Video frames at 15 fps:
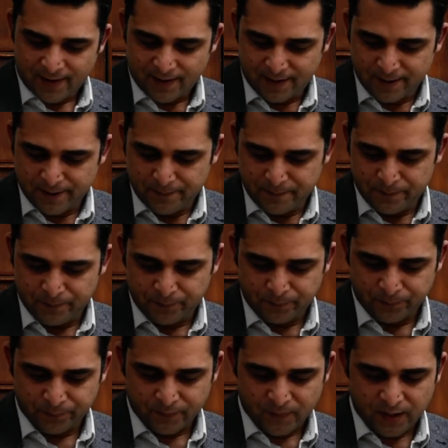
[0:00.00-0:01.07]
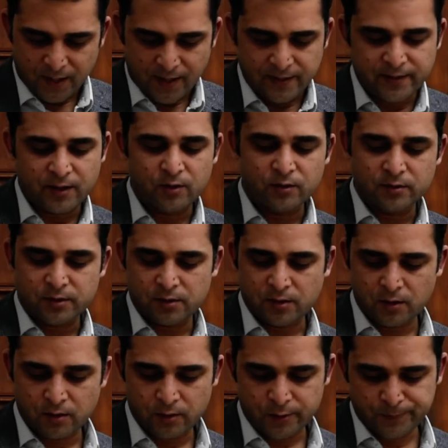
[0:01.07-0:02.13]
And then
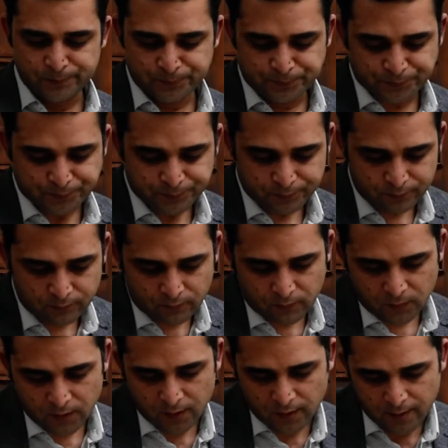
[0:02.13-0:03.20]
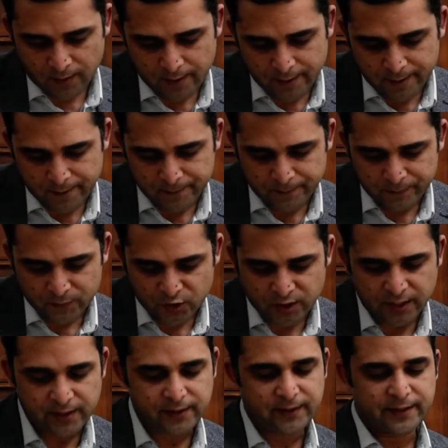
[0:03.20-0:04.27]
also
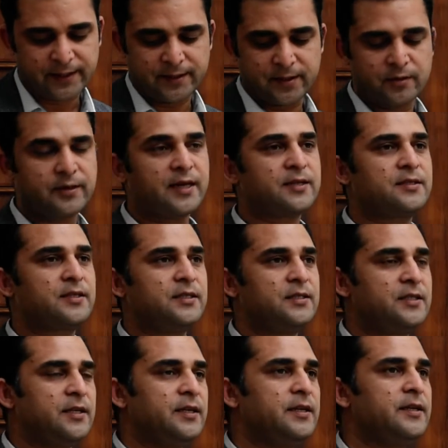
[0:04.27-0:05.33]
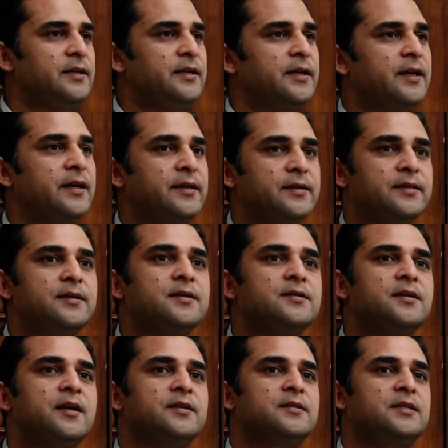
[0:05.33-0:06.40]
sharing data on SDG indicators.
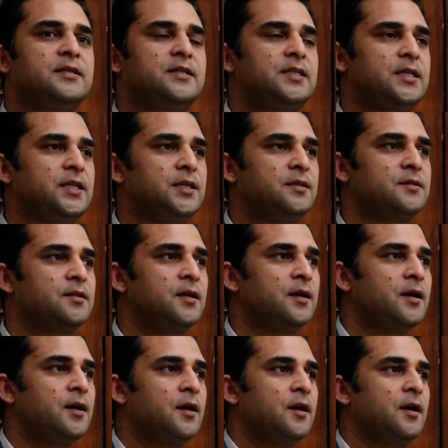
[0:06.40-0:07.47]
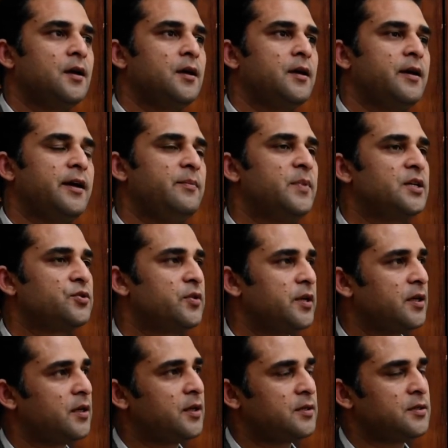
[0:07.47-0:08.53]
SDGs and measuring
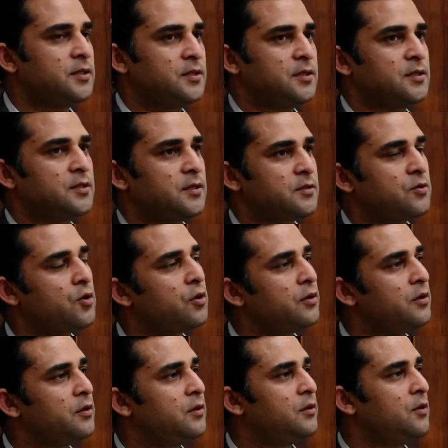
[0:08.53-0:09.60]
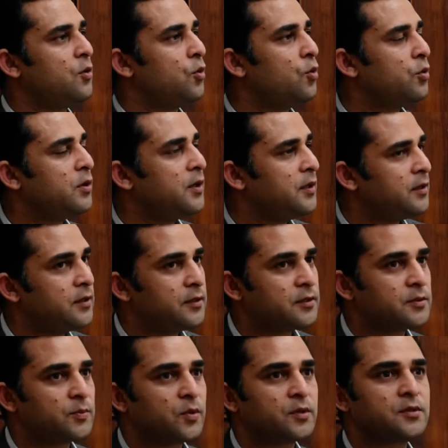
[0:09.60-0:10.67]
SDGs is not only the
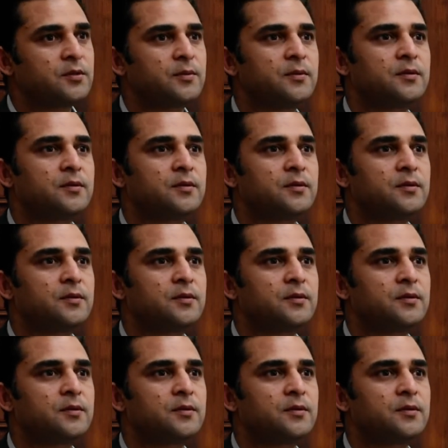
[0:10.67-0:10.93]
response.